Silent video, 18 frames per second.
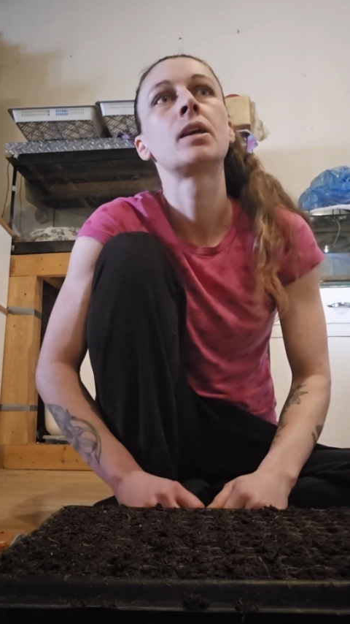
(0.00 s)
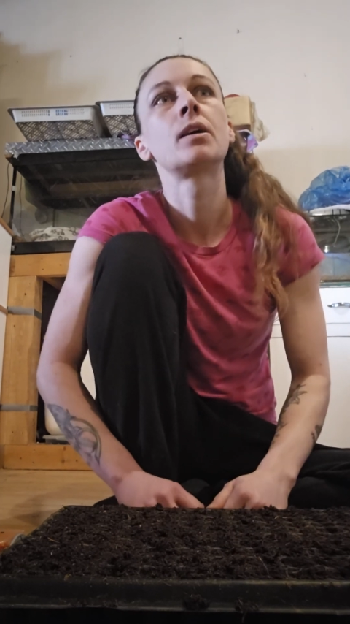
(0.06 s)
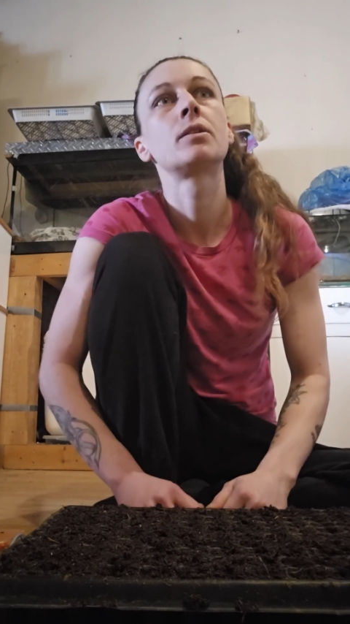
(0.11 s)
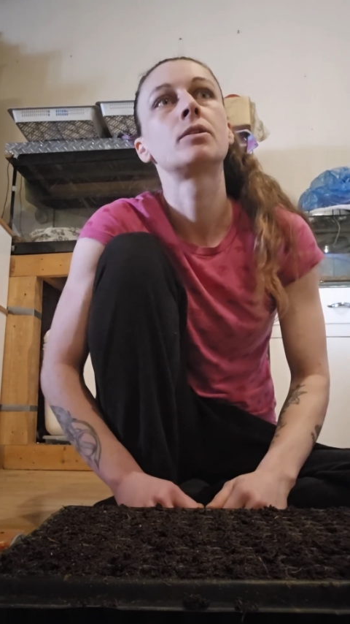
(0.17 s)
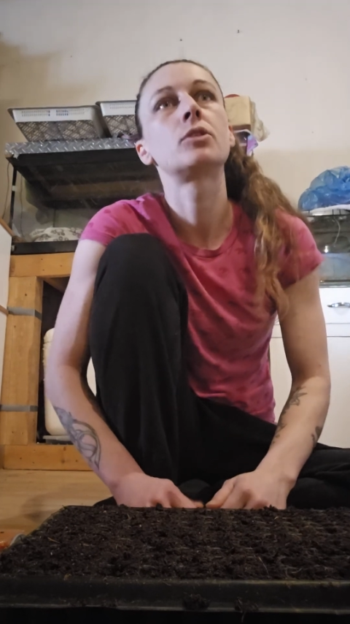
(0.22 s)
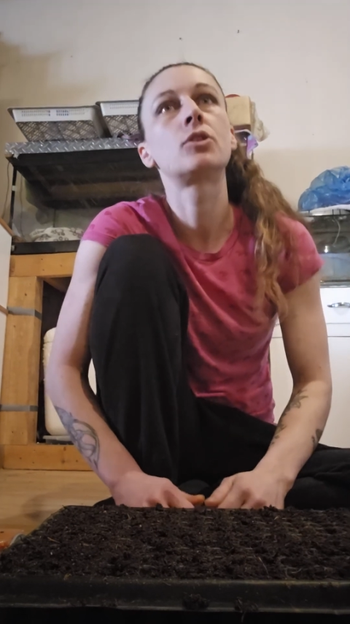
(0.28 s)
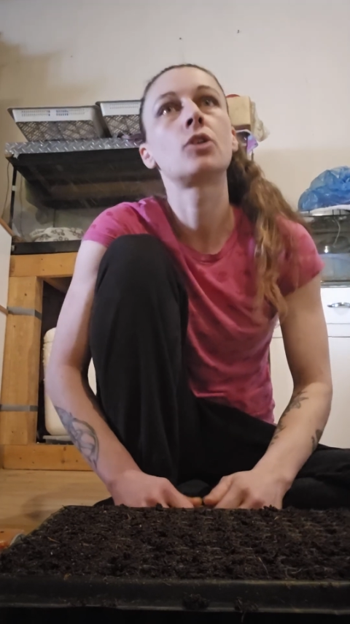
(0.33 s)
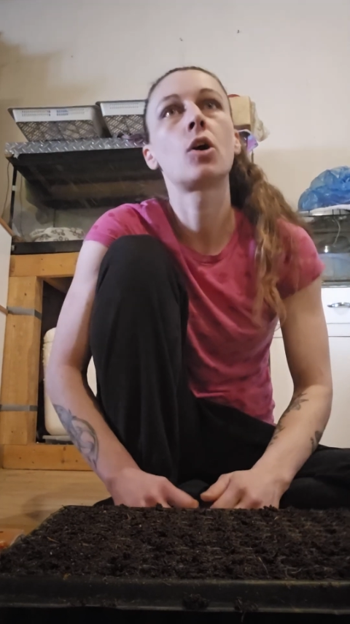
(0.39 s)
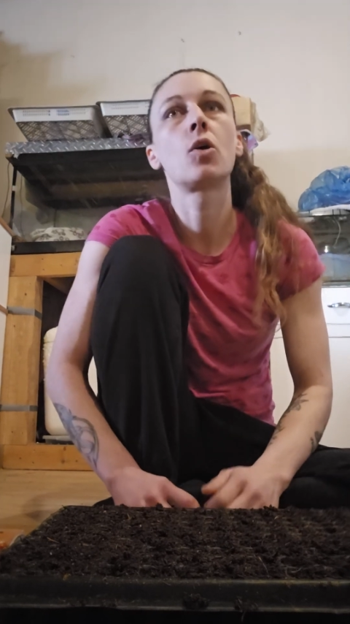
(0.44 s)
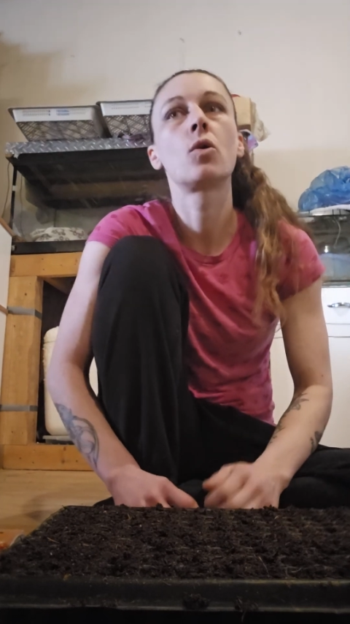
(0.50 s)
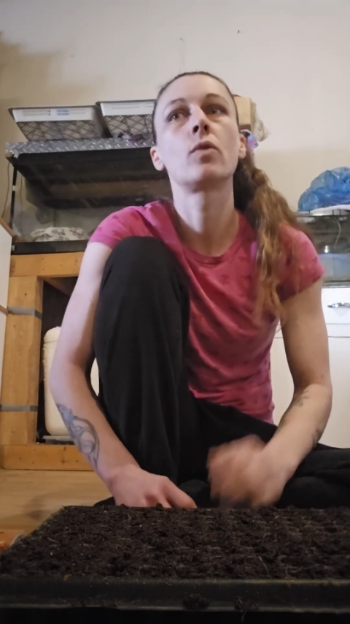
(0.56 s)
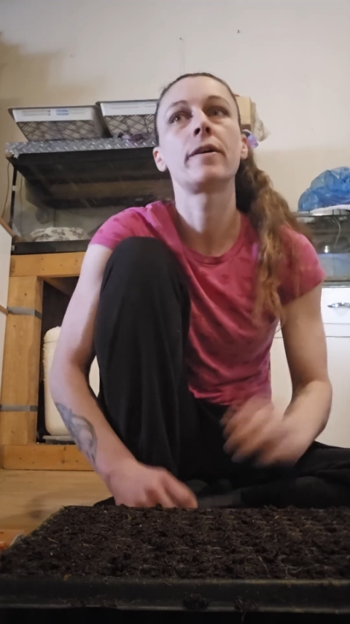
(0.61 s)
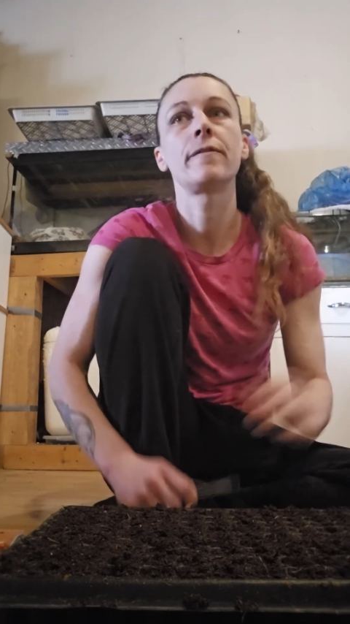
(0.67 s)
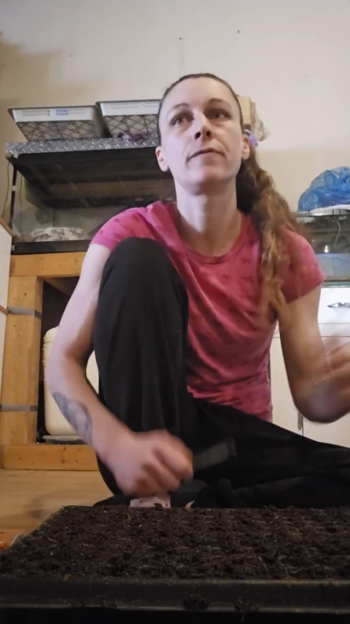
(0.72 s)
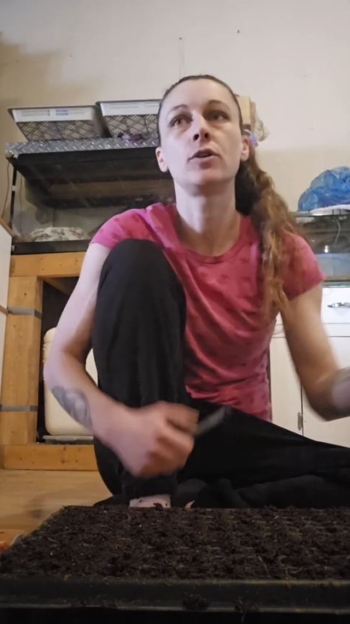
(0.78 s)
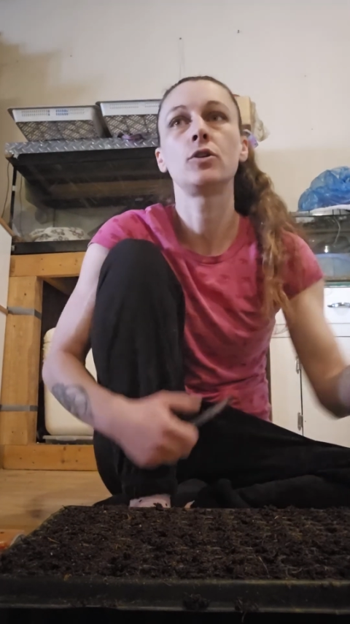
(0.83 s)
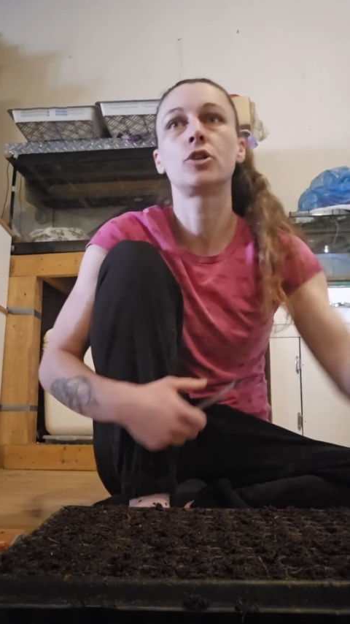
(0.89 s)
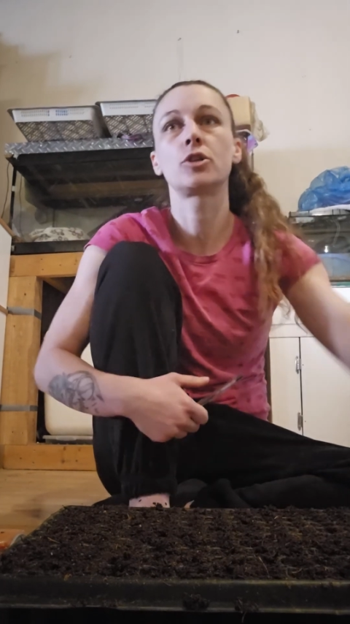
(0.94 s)
So
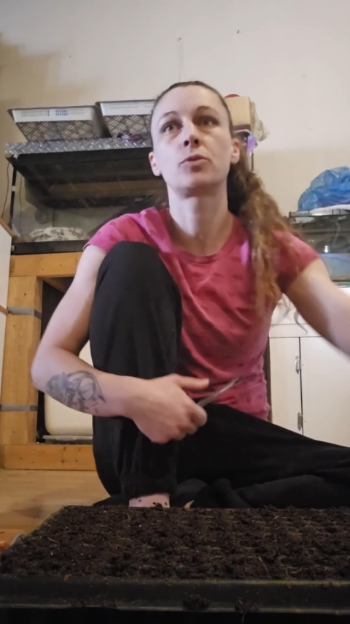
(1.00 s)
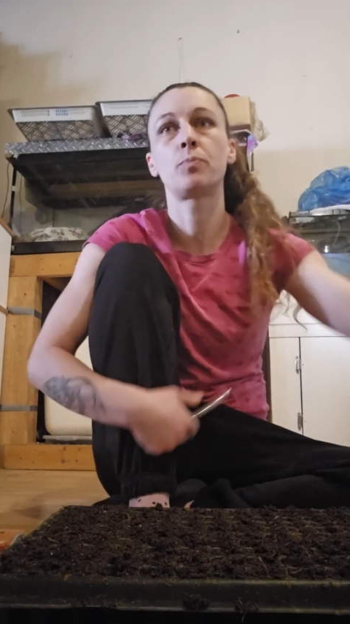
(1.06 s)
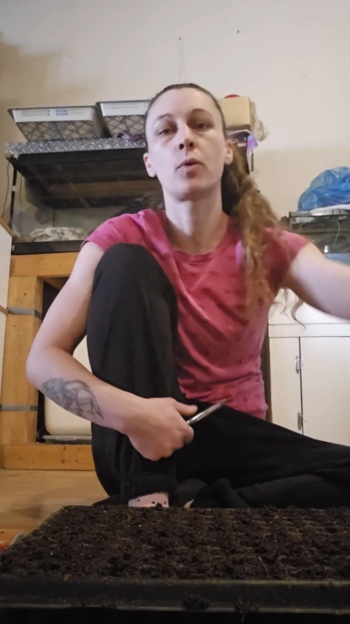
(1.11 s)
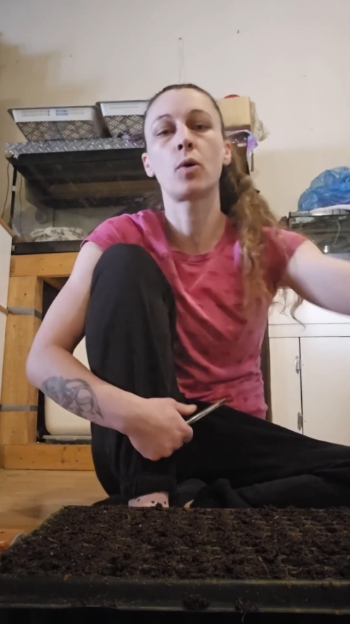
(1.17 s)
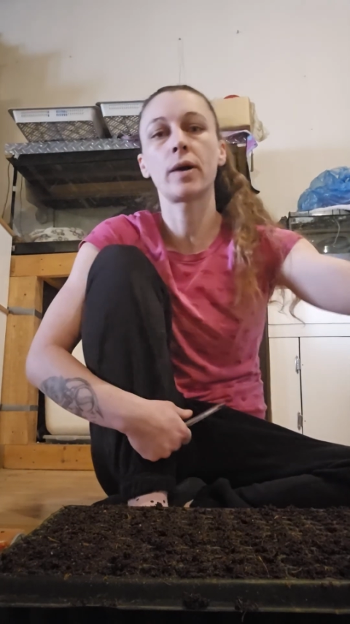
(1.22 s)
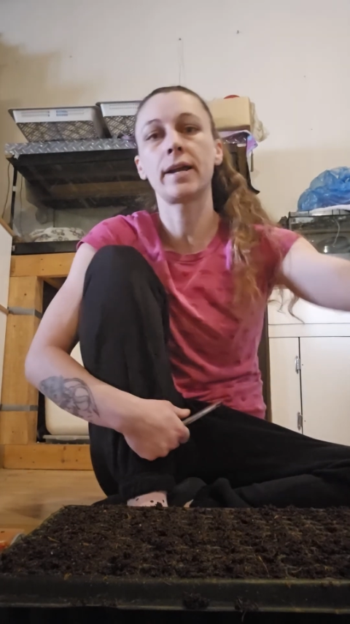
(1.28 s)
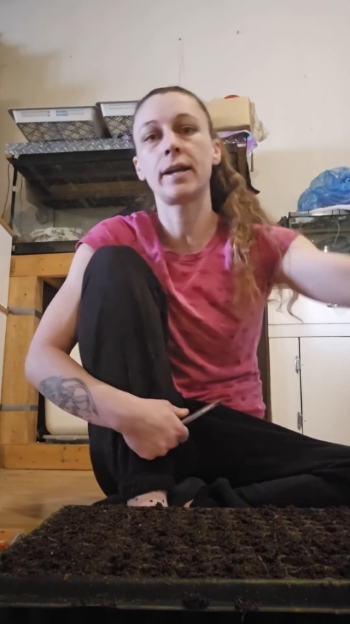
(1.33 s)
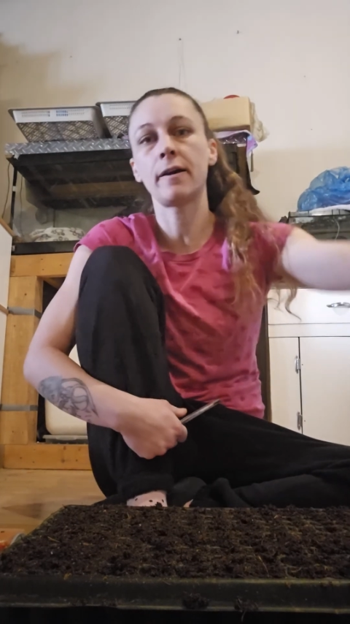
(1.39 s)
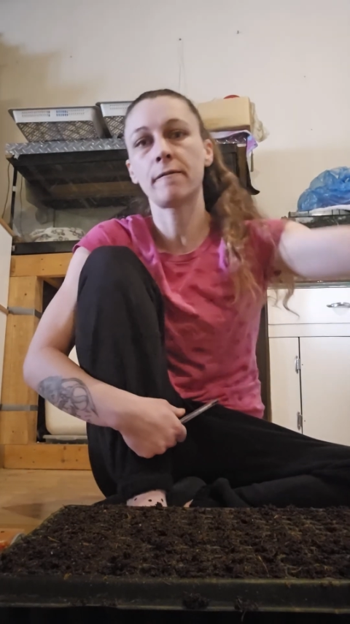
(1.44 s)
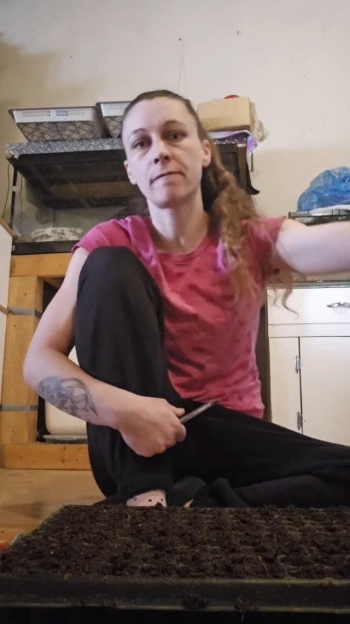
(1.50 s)
if you just point